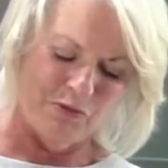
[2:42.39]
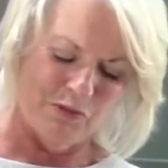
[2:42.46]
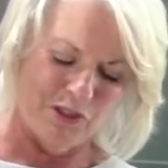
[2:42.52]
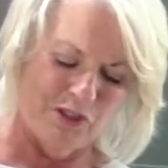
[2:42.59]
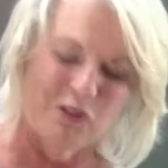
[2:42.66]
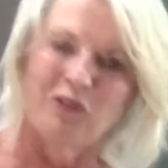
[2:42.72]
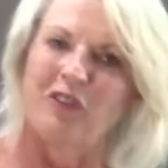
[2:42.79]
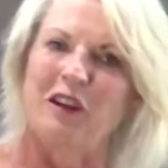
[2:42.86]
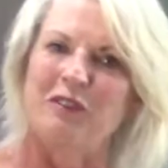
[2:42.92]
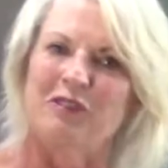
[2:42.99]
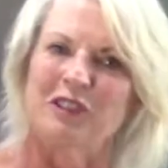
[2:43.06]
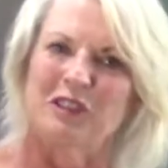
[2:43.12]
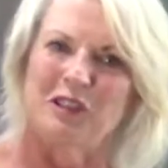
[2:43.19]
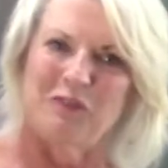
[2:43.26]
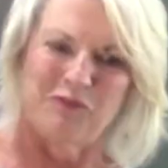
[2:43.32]
What's your
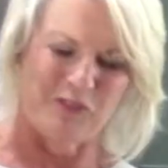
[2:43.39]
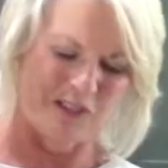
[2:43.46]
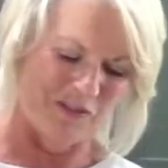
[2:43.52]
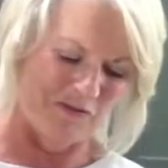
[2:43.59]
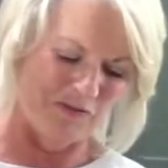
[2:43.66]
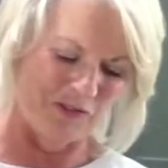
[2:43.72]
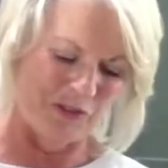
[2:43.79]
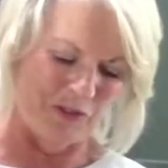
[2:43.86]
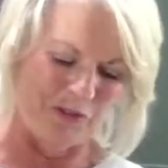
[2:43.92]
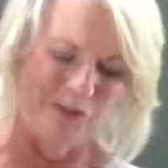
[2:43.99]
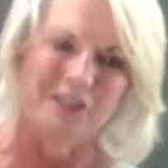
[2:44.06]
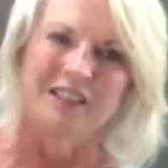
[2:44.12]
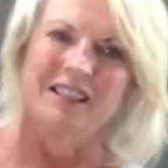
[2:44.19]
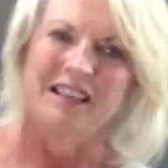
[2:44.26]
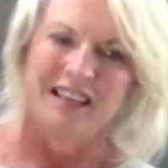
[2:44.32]
favorite comforting
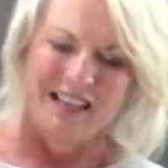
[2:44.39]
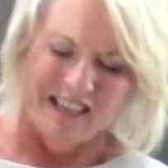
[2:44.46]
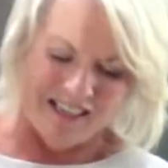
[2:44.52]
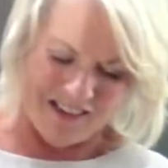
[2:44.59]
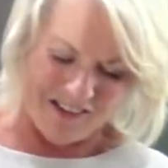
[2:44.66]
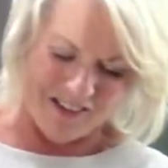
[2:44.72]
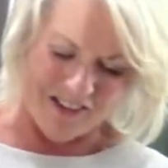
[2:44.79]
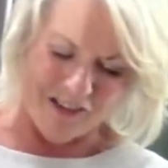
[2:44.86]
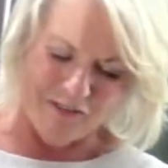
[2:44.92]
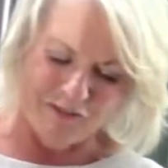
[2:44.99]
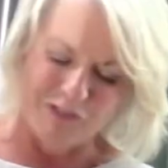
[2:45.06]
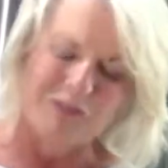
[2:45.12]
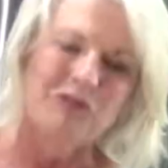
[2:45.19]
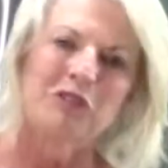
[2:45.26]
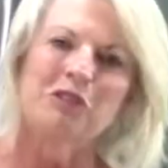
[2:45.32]
food or
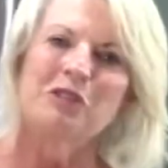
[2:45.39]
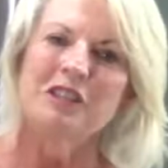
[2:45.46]
comfort food?